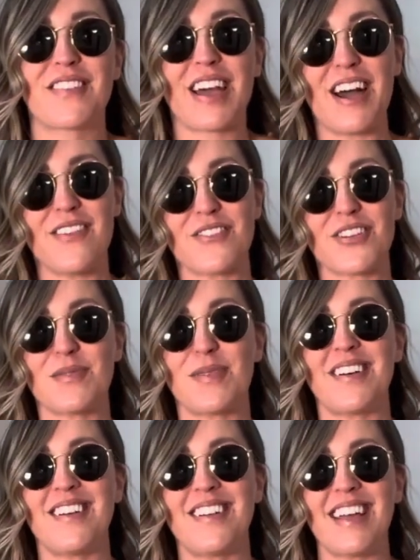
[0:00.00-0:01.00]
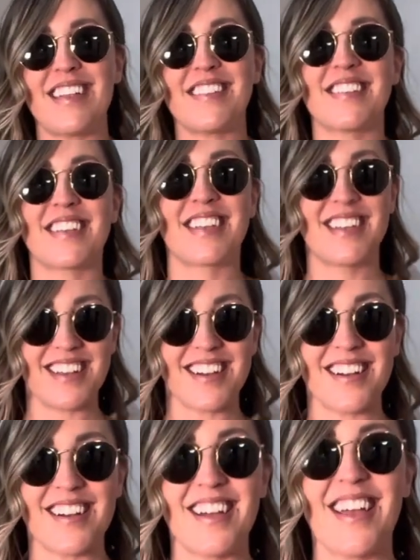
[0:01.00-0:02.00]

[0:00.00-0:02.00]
comfortable and secure.